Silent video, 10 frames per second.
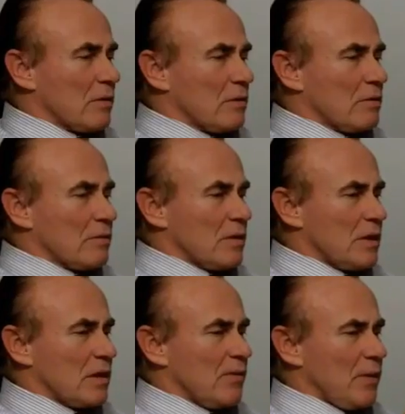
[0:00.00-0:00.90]
at
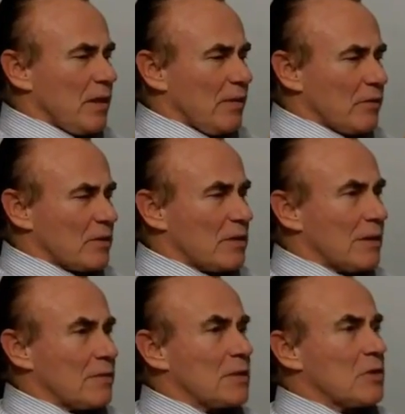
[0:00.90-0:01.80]
addictive behaviors and
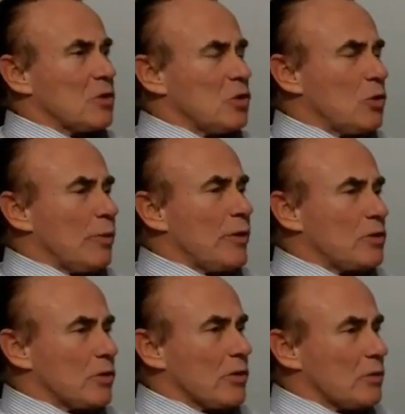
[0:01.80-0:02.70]
substances in two
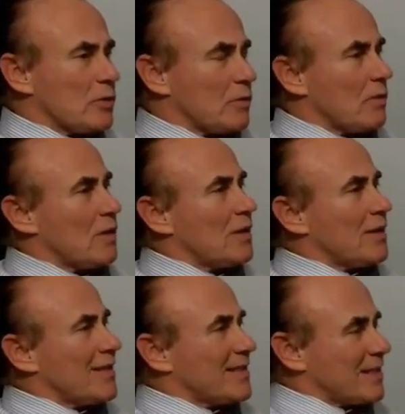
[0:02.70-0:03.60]
major groups:
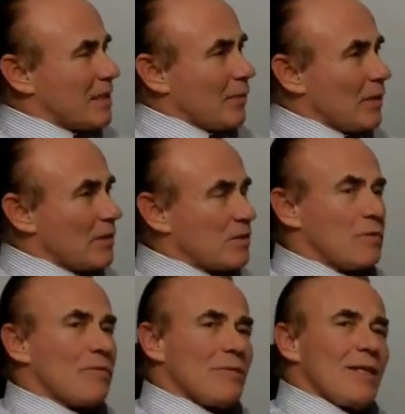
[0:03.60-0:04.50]

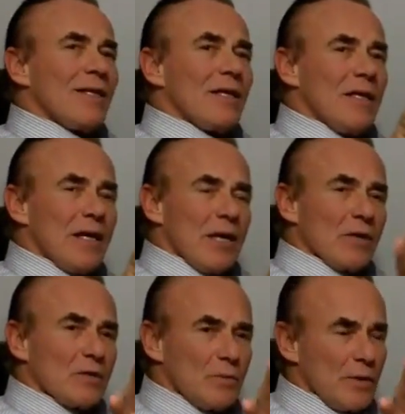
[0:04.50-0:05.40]
stimulants,
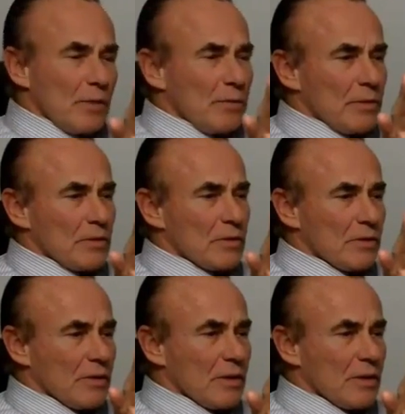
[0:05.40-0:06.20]
downers, and pain pills.